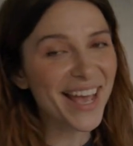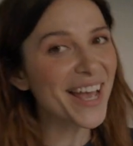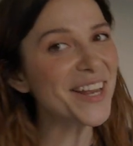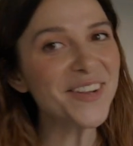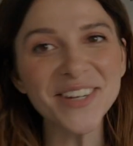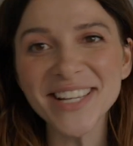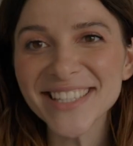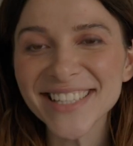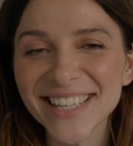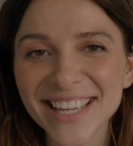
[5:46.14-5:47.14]
And
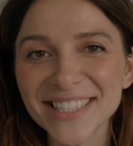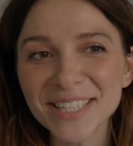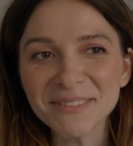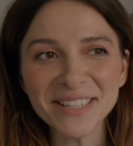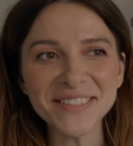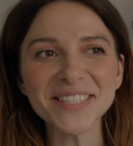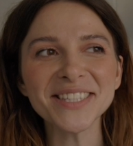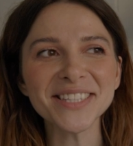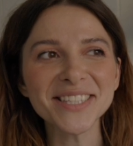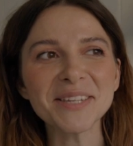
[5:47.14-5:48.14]
honestly, sometimes it's
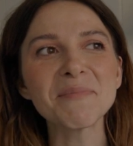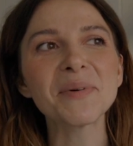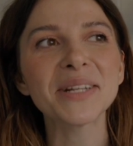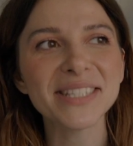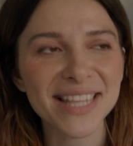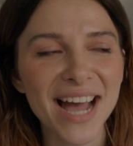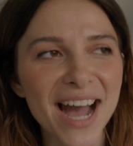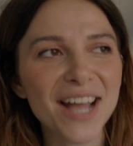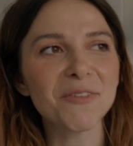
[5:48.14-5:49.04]
as simple as that.